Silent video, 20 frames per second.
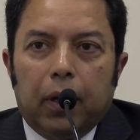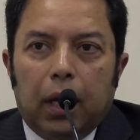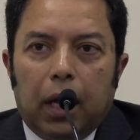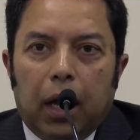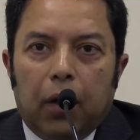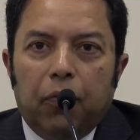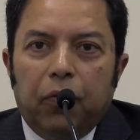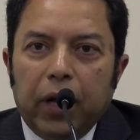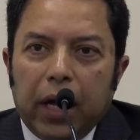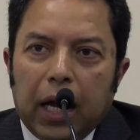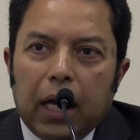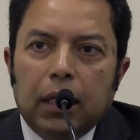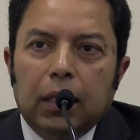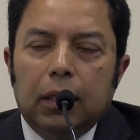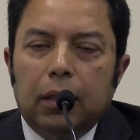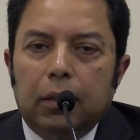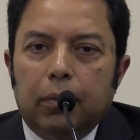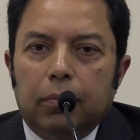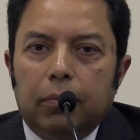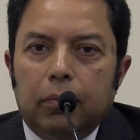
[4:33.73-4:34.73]
and we had
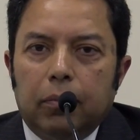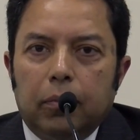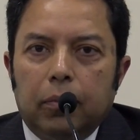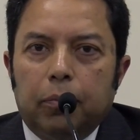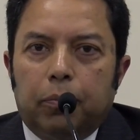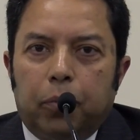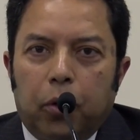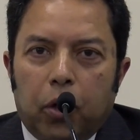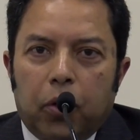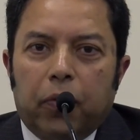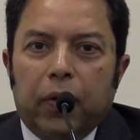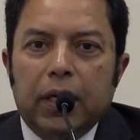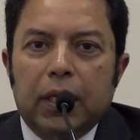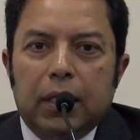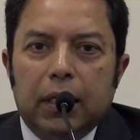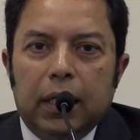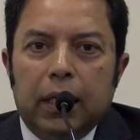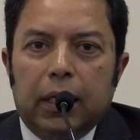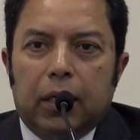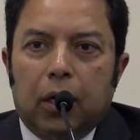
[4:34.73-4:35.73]

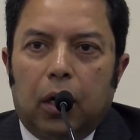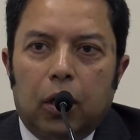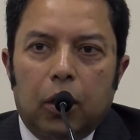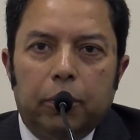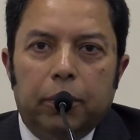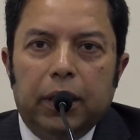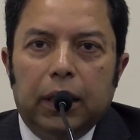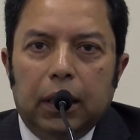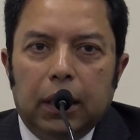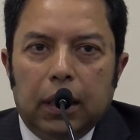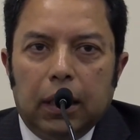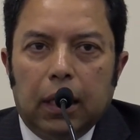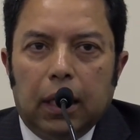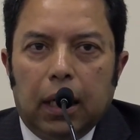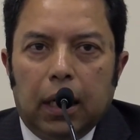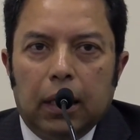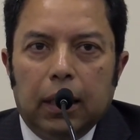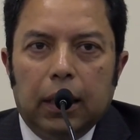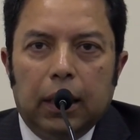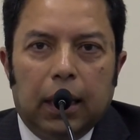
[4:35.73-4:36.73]
progress in economy
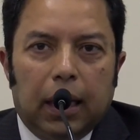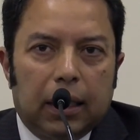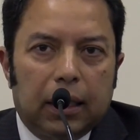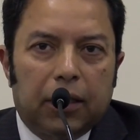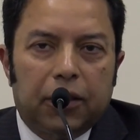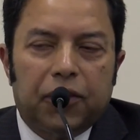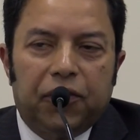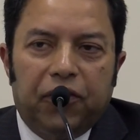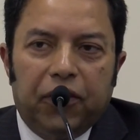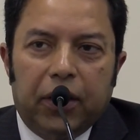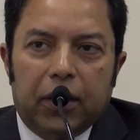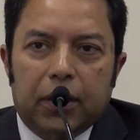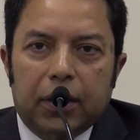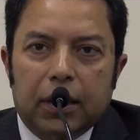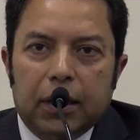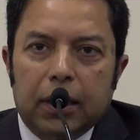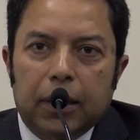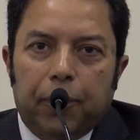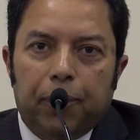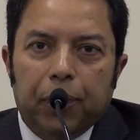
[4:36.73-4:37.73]
and in other
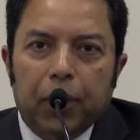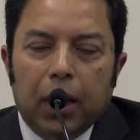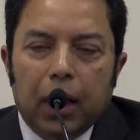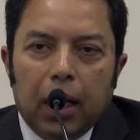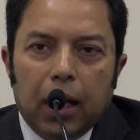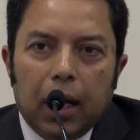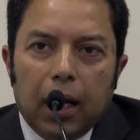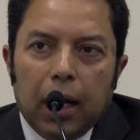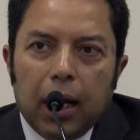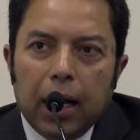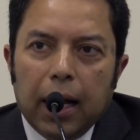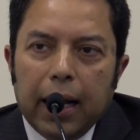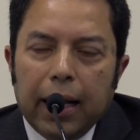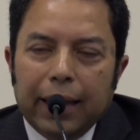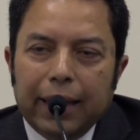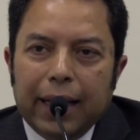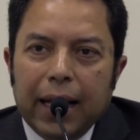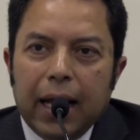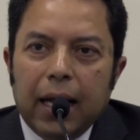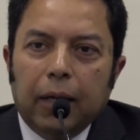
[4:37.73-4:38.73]
spheres.
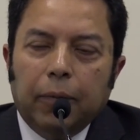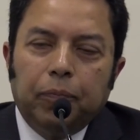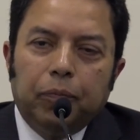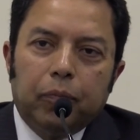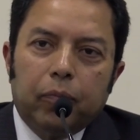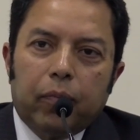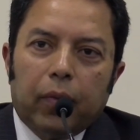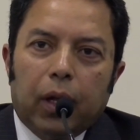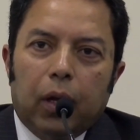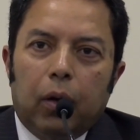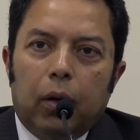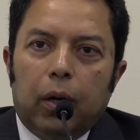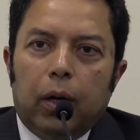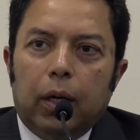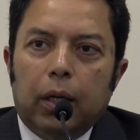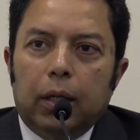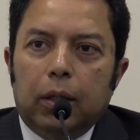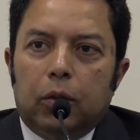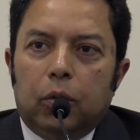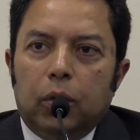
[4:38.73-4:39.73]
Then,
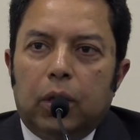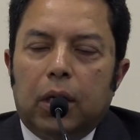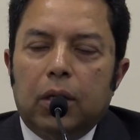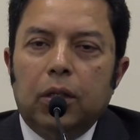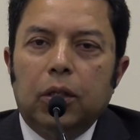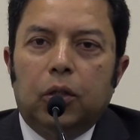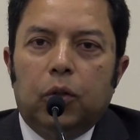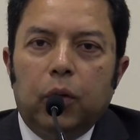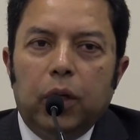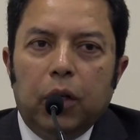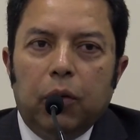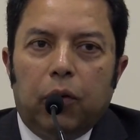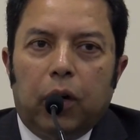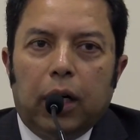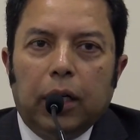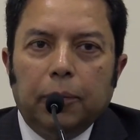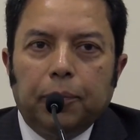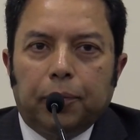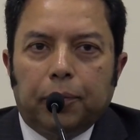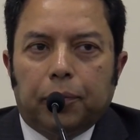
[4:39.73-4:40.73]

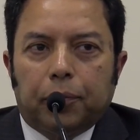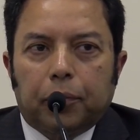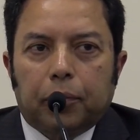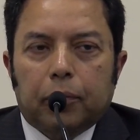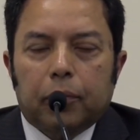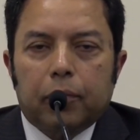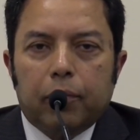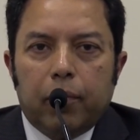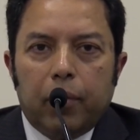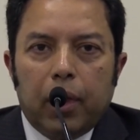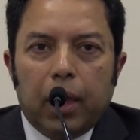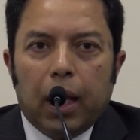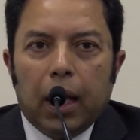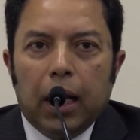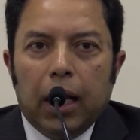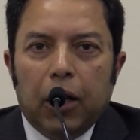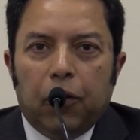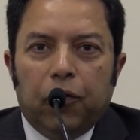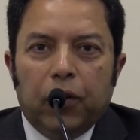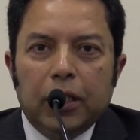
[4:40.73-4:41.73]
2021,
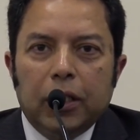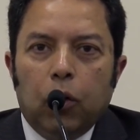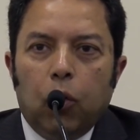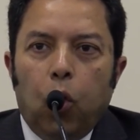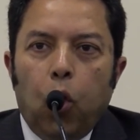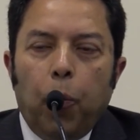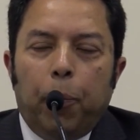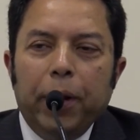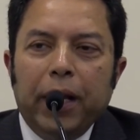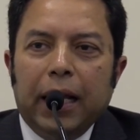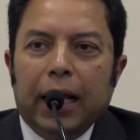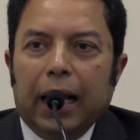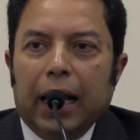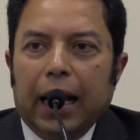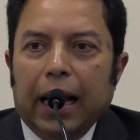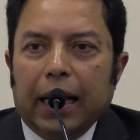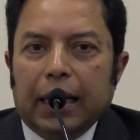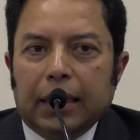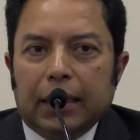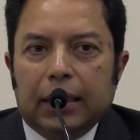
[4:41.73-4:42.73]
it was an open
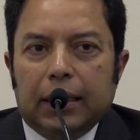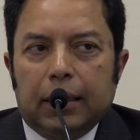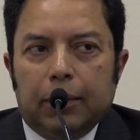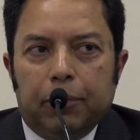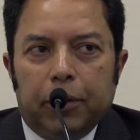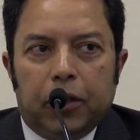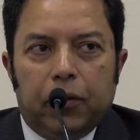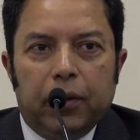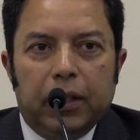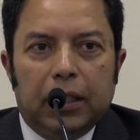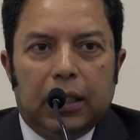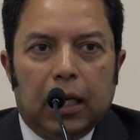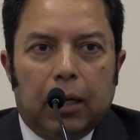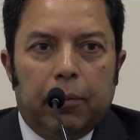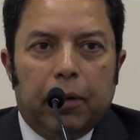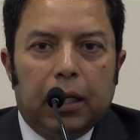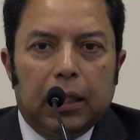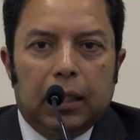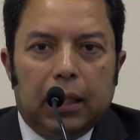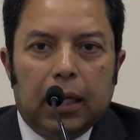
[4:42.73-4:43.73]
alliance between
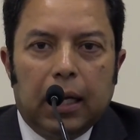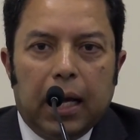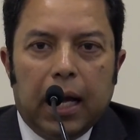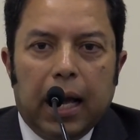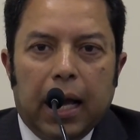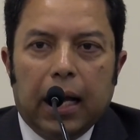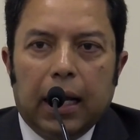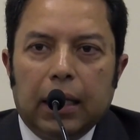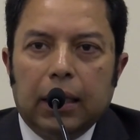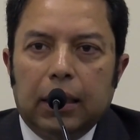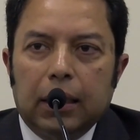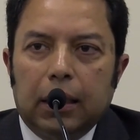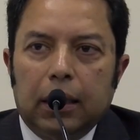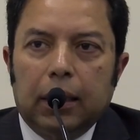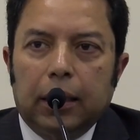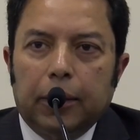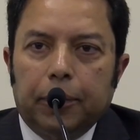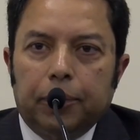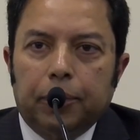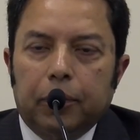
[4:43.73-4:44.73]
Jamaat and
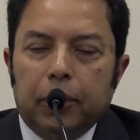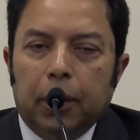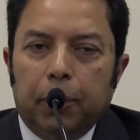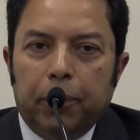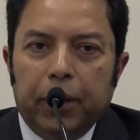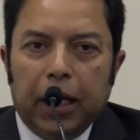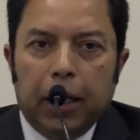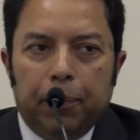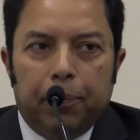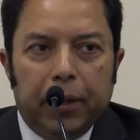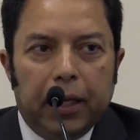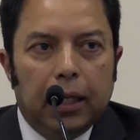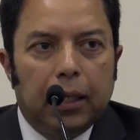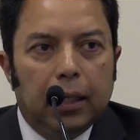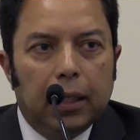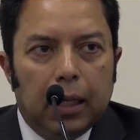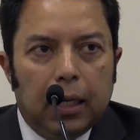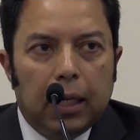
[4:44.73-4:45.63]
BNP.